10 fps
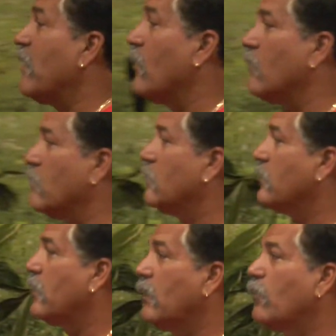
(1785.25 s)
Oh,
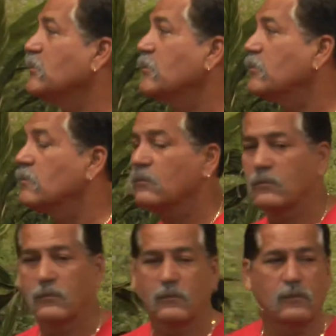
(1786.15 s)
it wasn't you.
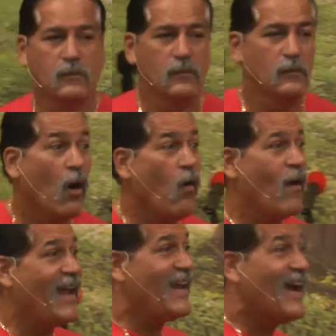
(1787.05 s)
Oh,
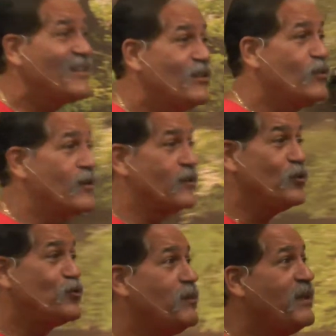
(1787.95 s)
hey, how you doing? You
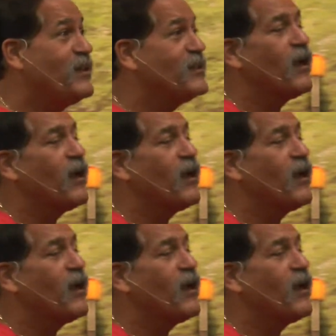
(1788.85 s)
treat me good?